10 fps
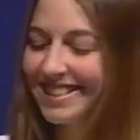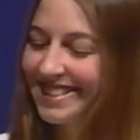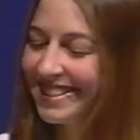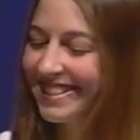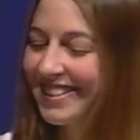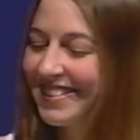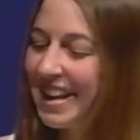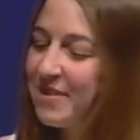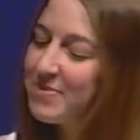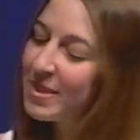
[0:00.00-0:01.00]
two? Okay.
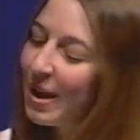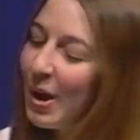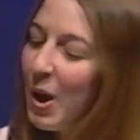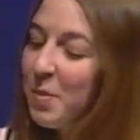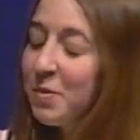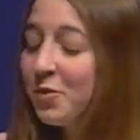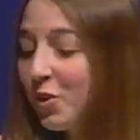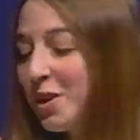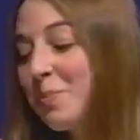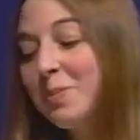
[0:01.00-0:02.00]
Okay. Before
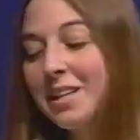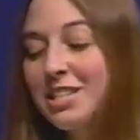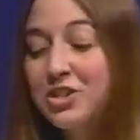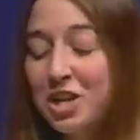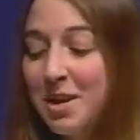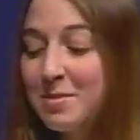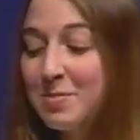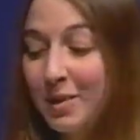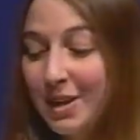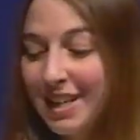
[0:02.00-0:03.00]
he played James
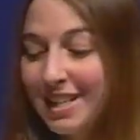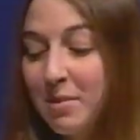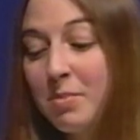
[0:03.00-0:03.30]
Bond,